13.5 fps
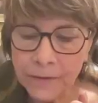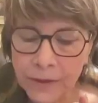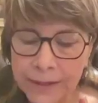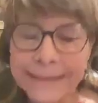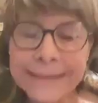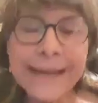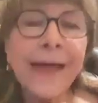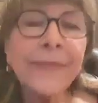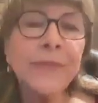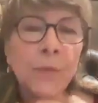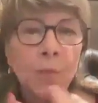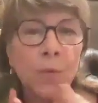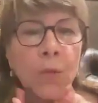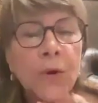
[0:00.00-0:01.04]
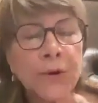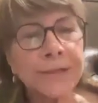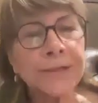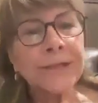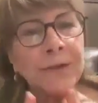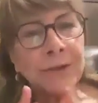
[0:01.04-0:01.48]
it's not the
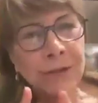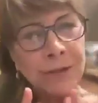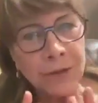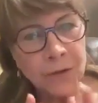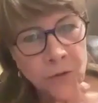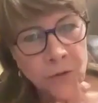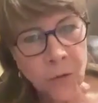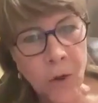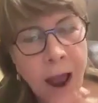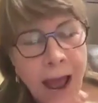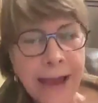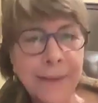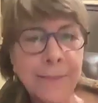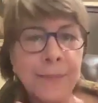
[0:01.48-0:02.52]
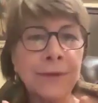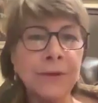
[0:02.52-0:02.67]
worst crime